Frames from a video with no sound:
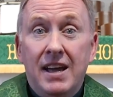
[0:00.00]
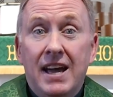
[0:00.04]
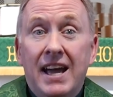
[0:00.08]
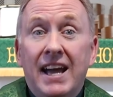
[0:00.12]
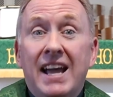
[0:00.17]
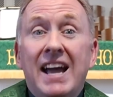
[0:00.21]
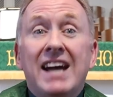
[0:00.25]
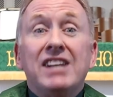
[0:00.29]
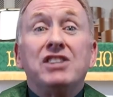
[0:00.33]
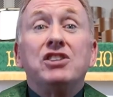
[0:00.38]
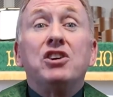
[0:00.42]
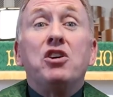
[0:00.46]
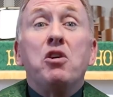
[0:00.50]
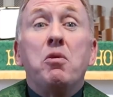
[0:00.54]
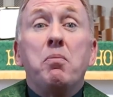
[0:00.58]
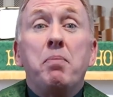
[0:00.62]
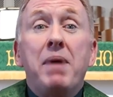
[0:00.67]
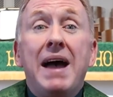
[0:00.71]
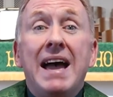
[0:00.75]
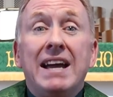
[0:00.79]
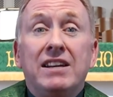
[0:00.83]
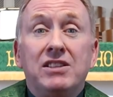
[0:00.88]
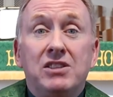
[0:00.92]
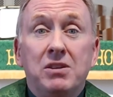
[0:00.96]
I got to go
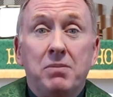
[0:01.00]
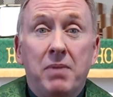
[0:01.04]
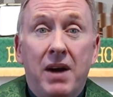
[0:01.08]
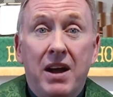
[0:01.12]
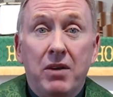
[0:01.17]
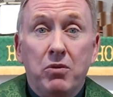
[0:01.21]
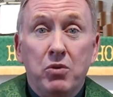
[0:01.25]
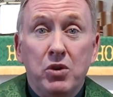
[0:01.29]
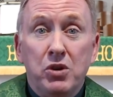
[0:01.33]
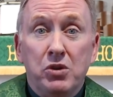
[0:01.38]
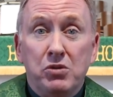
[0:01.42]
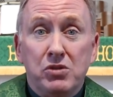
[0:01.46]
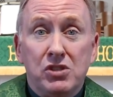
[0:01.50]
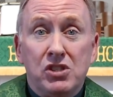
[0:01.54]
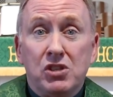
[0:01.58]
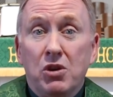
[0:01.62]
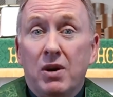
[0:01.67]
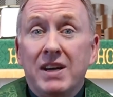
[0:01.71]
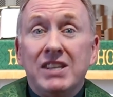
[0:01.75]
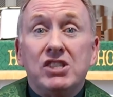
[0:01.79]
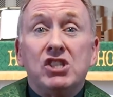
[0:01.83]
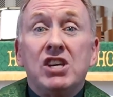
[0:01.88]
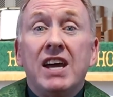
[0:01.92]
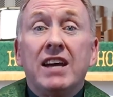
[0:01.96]
back to my roots, so
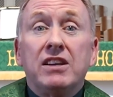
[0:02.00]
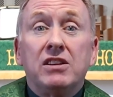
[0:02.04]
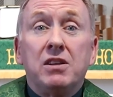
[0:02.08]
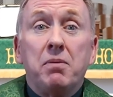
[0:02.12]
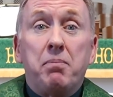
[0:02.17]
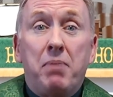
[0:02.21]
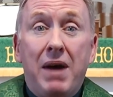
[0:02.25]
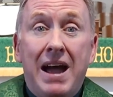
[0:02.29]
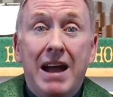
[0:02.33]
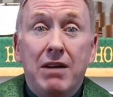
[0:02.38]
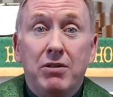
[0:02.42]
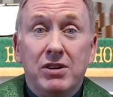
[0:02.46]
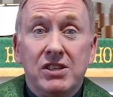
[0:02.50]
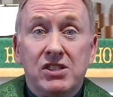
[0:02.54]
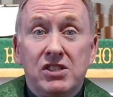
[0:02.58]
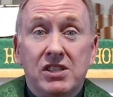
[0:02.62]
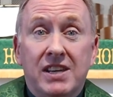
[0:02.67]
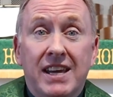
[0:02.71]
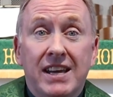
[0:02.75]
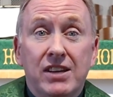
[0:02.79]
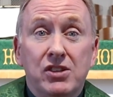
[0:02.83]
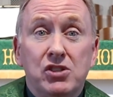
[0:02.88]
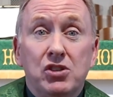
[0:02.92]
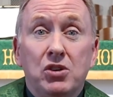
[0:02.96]
I checked the Pirates
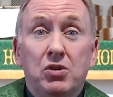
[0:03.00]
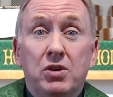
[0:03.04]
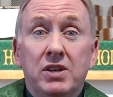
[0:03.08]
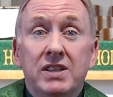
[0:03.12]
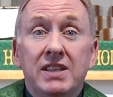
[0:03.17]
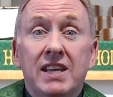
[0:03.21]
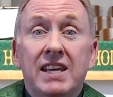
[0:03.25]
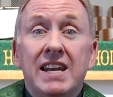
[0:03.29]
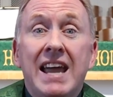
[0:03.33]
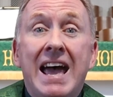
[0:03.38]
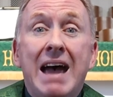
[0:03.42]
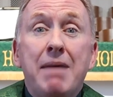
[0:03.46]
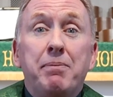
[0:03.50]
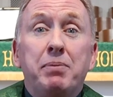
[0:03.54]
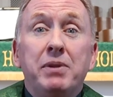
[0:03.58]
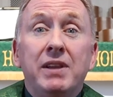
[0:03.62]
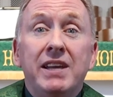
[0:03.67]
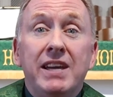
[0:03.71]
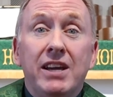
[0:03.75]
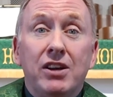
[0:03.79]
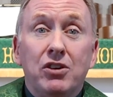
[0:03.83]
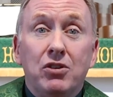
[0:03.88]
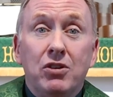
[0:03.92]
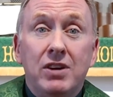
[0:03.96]
schedule and then
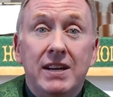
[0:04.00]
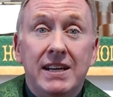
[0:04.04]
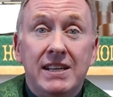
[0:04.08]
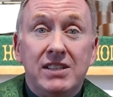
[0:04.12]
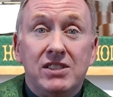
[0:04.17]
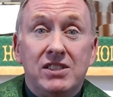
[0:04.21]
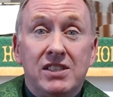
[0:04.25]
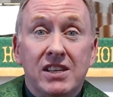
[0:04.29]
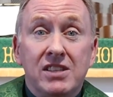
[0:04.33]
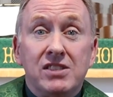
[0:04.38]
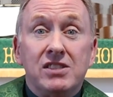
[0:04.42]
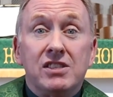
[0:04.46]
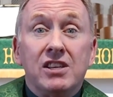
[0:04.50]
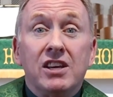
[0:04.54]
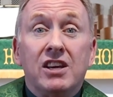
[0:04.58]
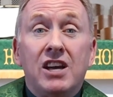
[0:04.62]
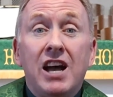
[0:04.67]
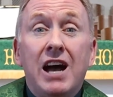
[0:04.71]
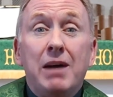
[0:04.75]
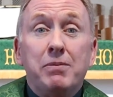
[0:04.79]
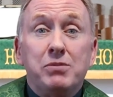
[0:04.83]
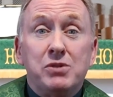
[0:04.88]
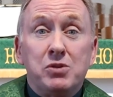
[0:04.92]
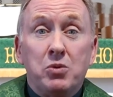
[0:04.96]
happily agreed, since the
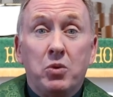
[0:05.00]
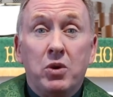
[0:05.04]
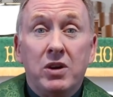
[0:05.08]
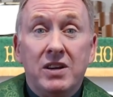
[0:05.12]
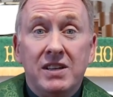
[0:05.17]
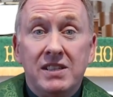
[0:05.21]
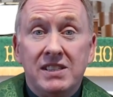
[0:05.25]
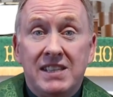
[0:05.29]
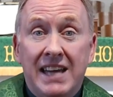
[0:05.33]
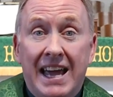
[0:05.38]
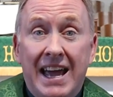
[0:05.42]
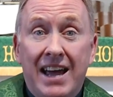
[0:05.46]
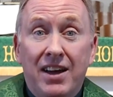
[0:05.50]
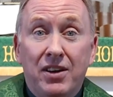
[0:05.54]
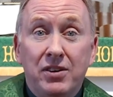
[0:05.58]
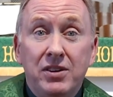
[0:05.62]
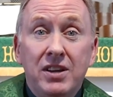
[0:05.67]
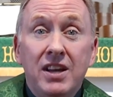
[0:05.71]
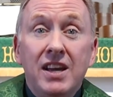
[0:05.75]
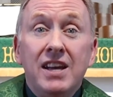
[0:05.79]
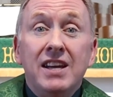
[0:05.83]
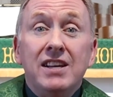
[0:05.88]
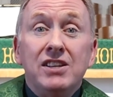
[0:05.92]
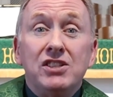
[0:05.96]
Cubs were in town,
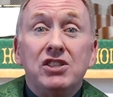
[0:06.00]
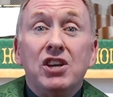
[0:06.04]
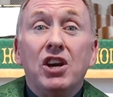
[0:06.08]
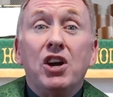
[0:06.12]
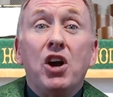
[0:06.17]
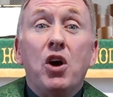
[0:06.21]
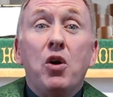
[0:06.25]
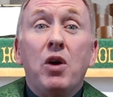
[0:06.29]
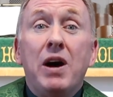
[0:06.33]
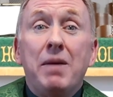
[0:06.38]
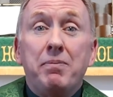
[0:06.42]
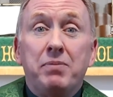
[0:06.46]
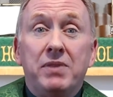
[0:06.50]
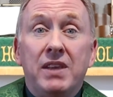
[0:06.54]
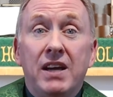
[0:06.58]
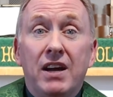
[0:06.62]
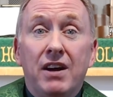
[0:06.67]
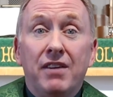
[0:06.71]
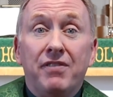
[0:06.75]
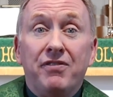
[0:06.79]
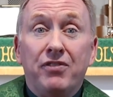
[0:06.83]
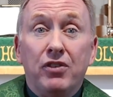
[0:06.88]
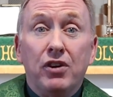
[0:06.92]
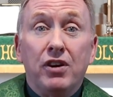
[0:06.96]
to go up
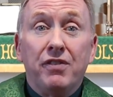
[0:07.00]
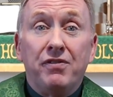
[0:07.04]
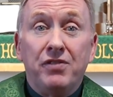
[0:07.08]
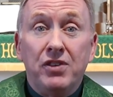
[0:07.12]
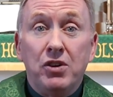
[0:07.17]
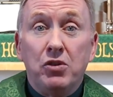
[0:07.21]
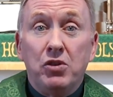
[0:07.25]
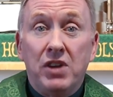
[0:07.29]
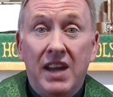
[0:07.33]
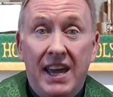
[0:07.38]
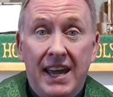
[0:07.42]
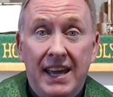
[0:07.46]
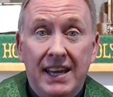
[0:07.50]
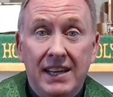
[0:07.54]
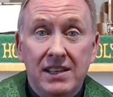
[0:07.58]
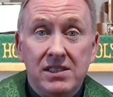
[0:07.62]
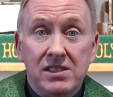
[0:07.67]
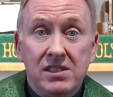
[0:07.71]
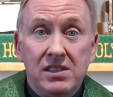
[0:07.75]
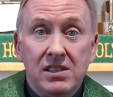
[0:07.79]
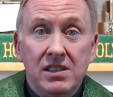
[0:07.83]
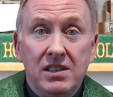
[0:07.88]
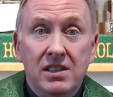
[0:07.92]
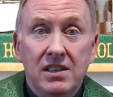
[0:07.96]
there for a few
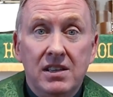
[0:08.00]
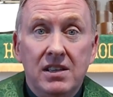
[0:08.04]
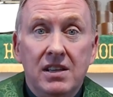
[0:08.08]
days.